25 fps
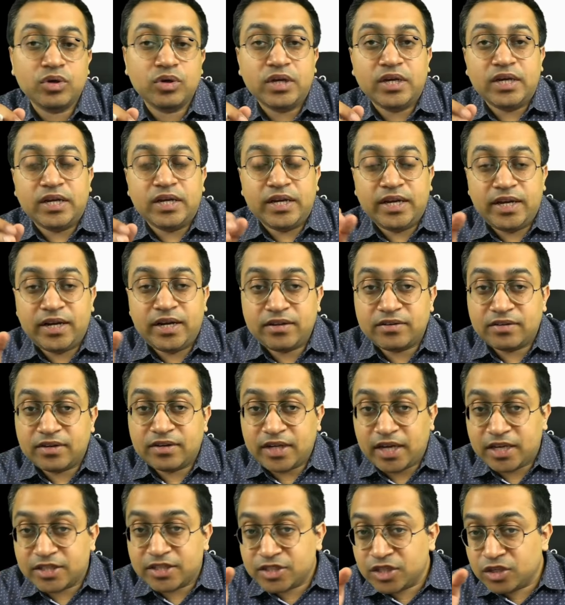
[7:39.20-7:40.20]
it is
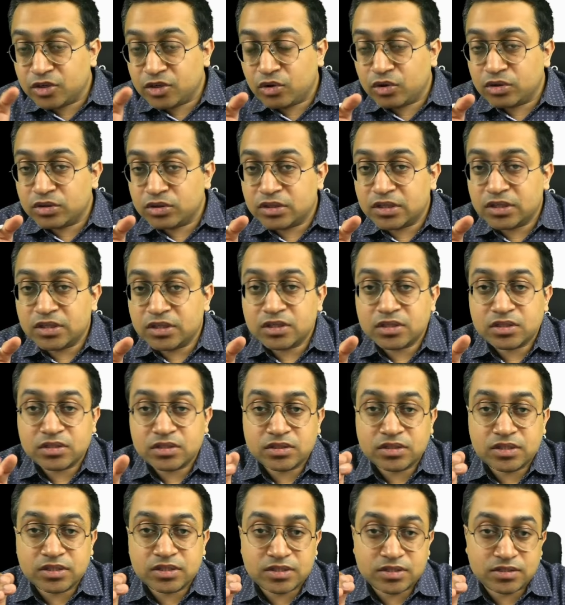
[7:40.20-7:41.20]
attaching on
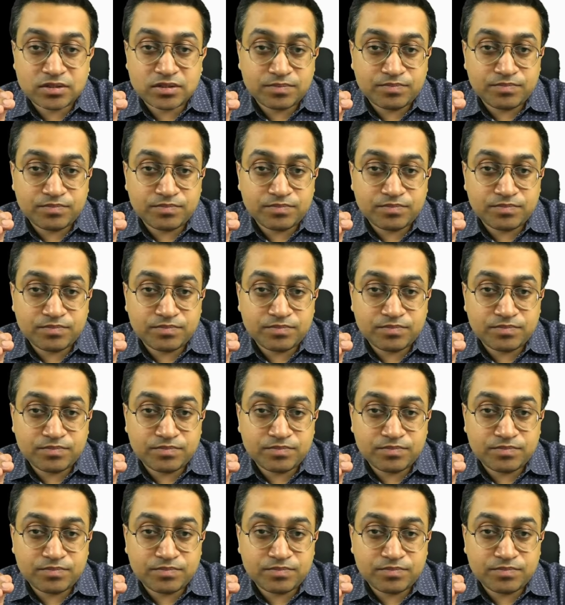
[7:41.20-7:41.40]
this